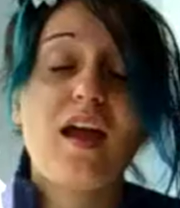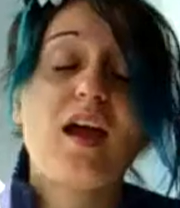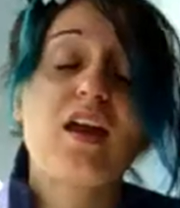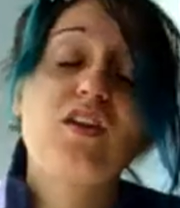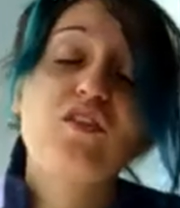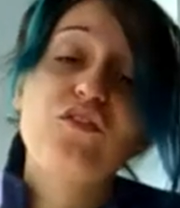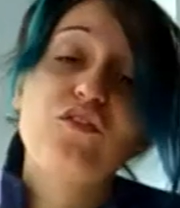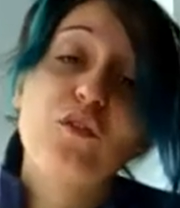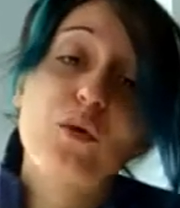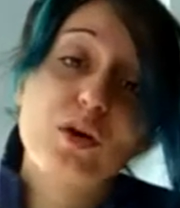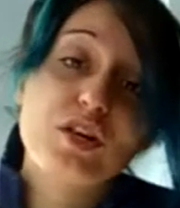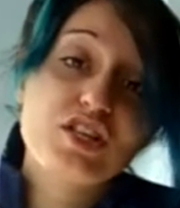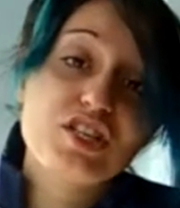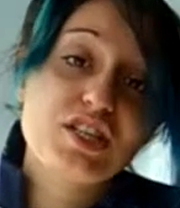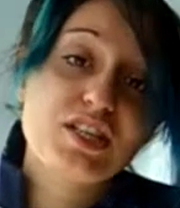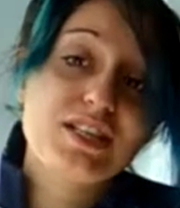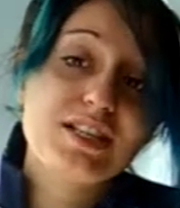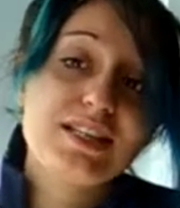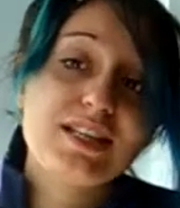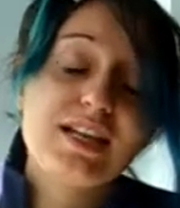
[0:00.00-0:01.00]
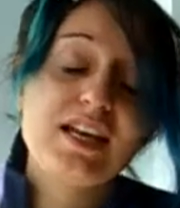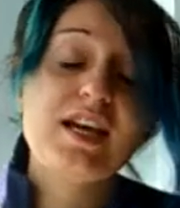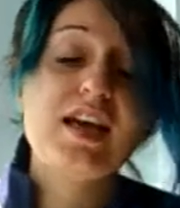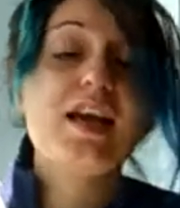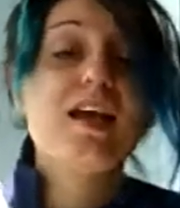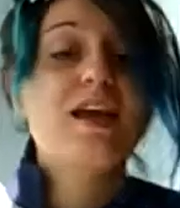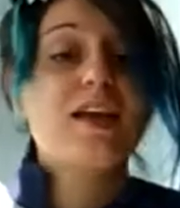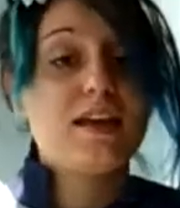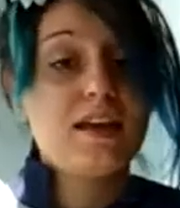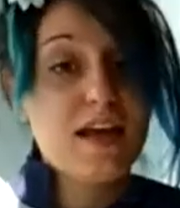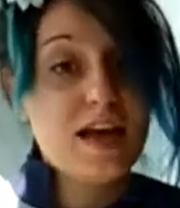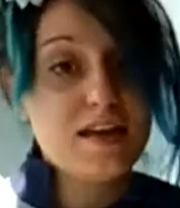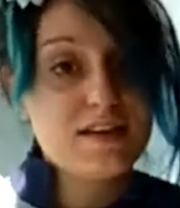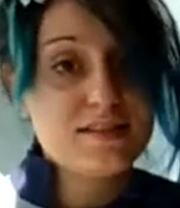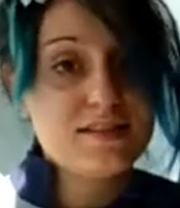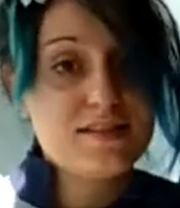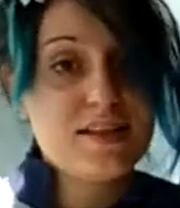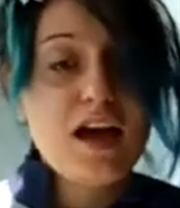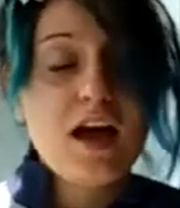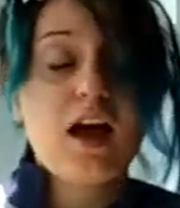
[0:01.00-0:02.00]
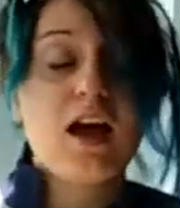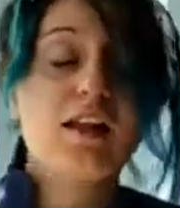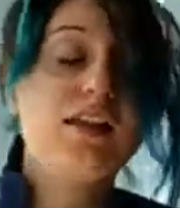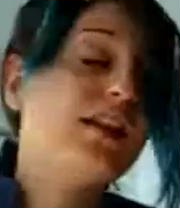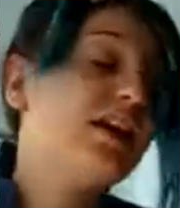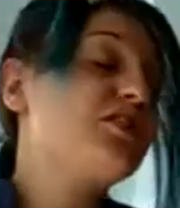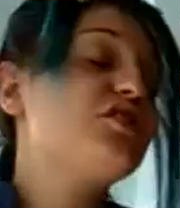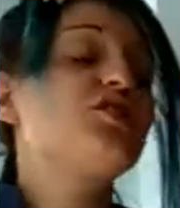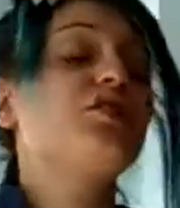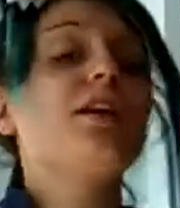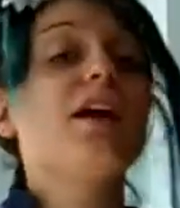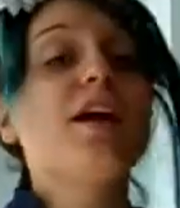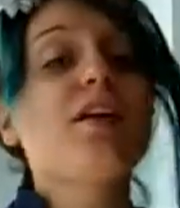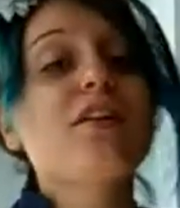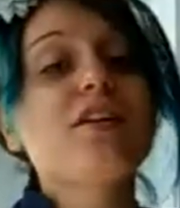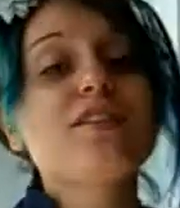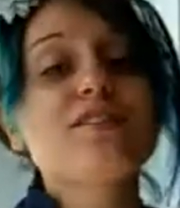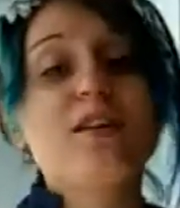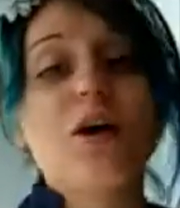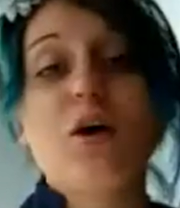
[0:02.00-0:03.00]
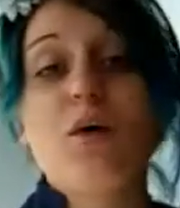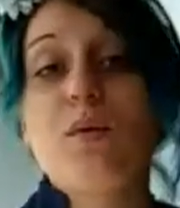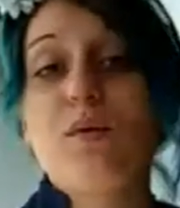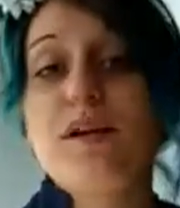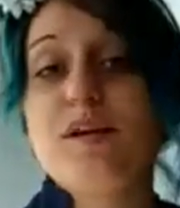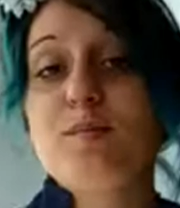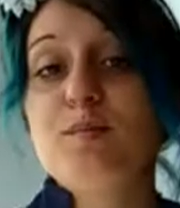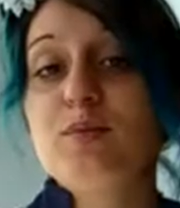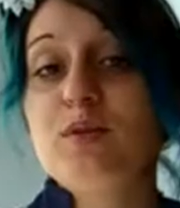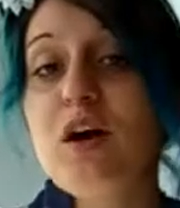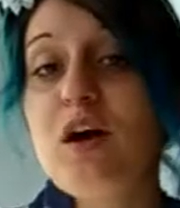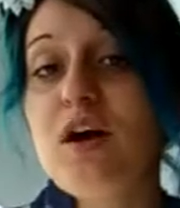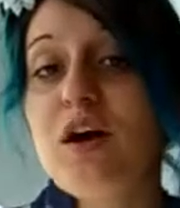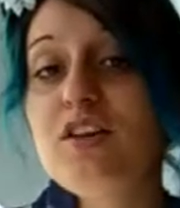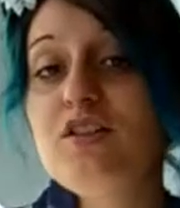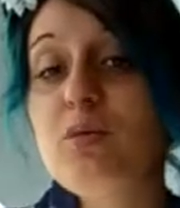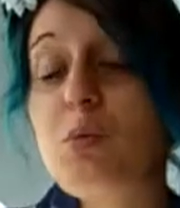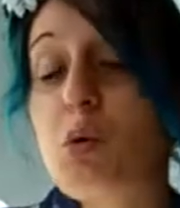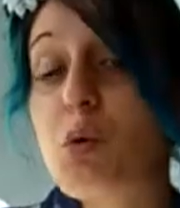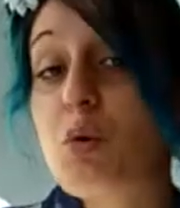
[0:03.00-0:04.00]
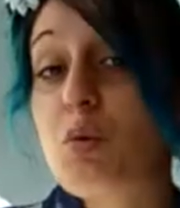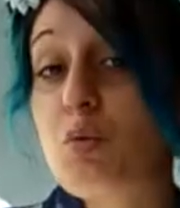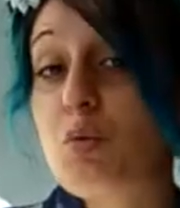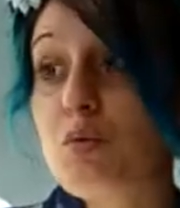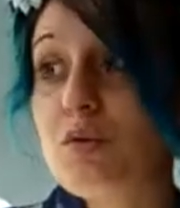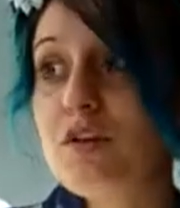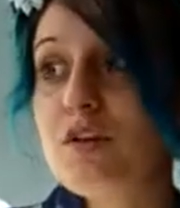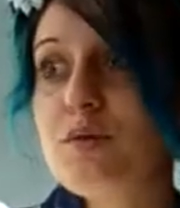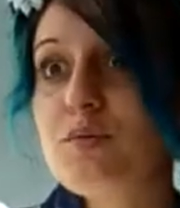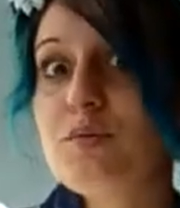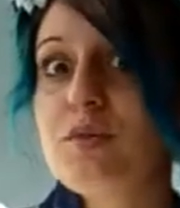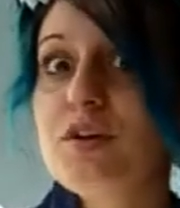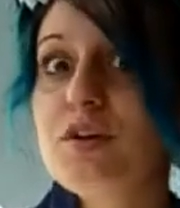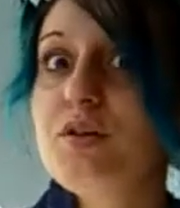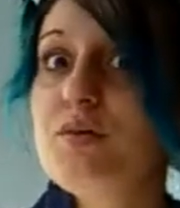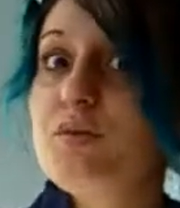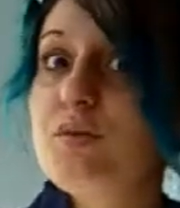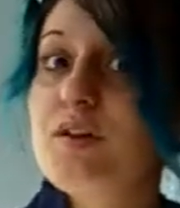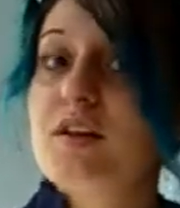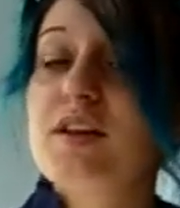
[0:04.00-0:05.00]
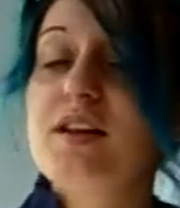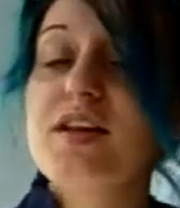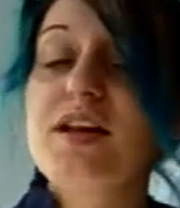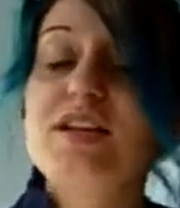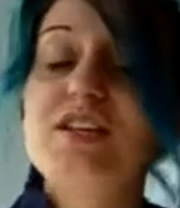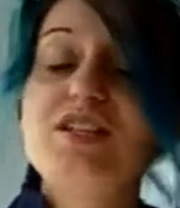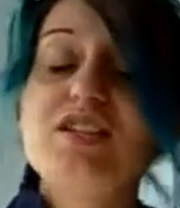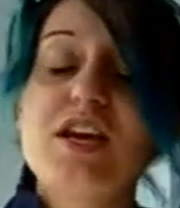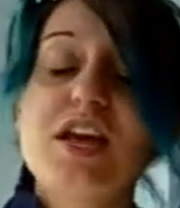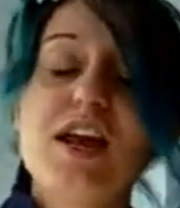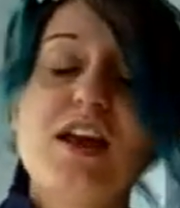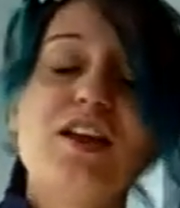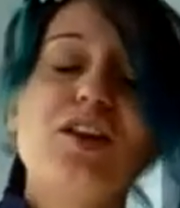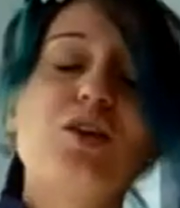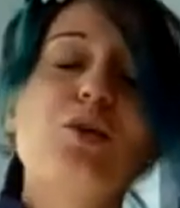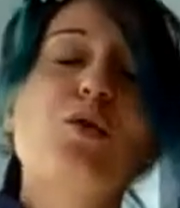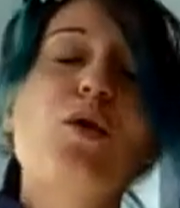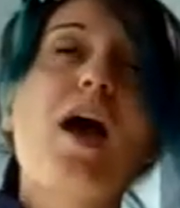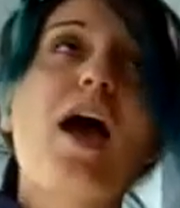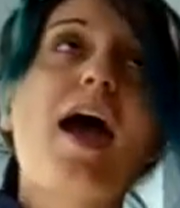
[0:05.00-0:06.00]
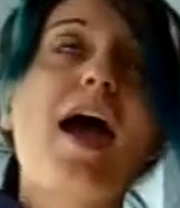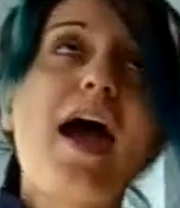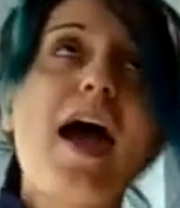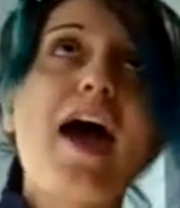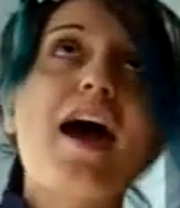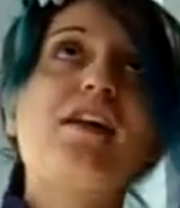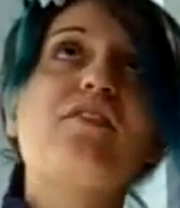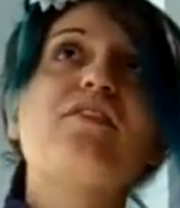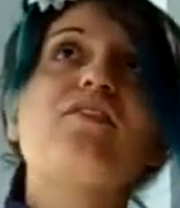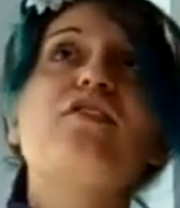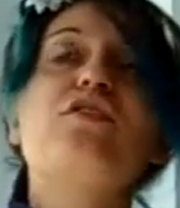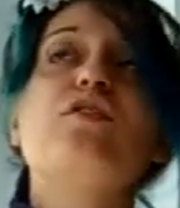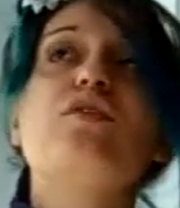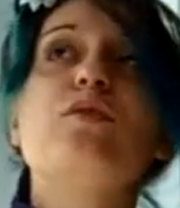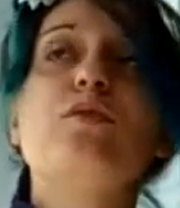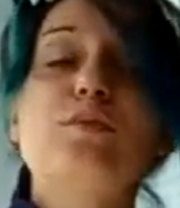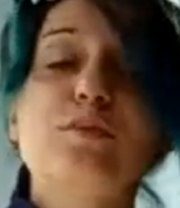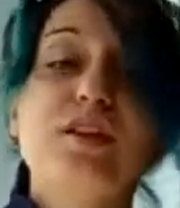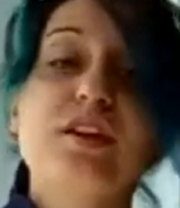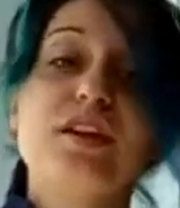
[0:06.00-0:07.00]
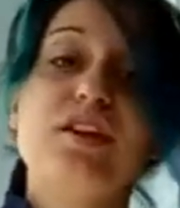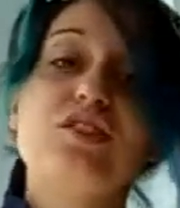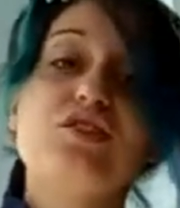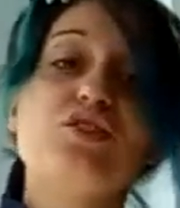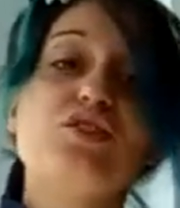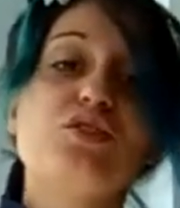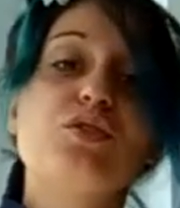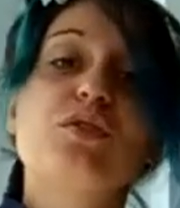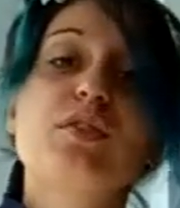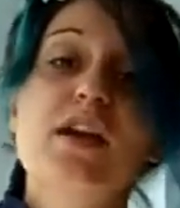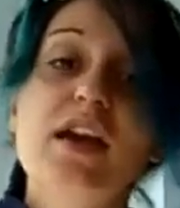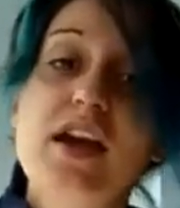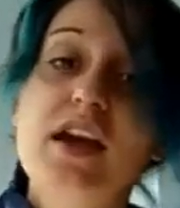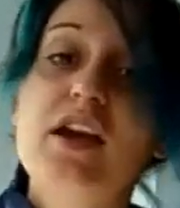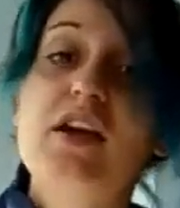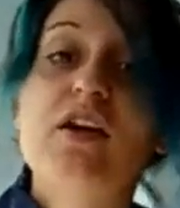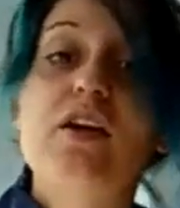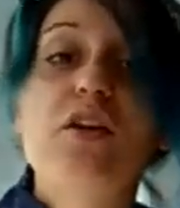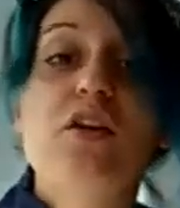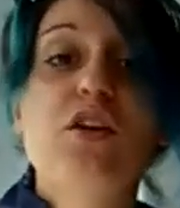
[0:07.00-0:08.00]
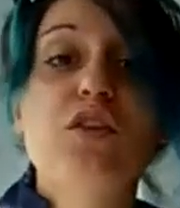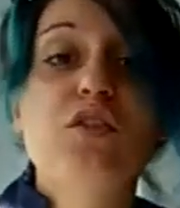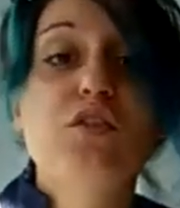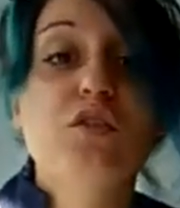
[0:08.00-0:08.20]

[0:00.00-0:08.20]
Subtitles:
Unfortunately, yes. Unless your hair is already blonde or a really light shade, you have to bleach your hair